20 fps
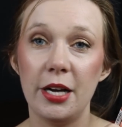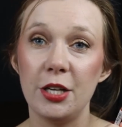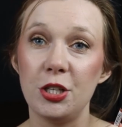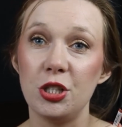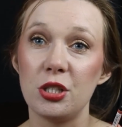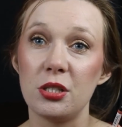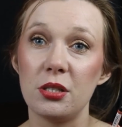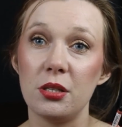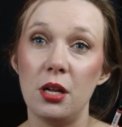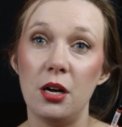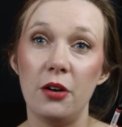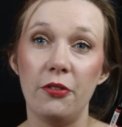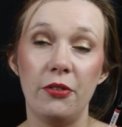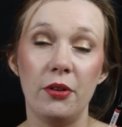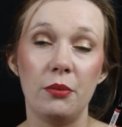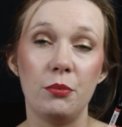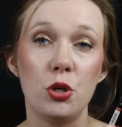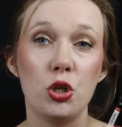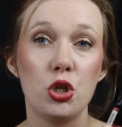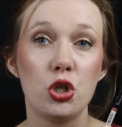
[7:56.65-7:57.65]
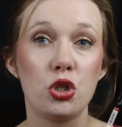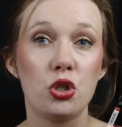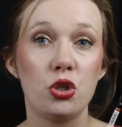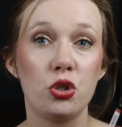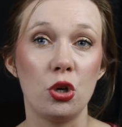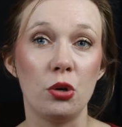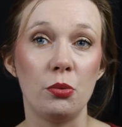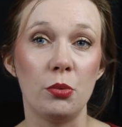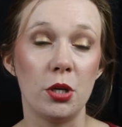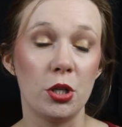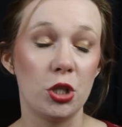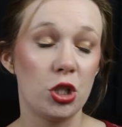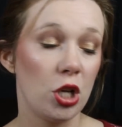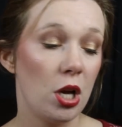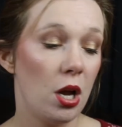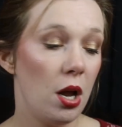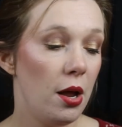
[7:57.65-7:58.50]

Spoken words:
just love them so much.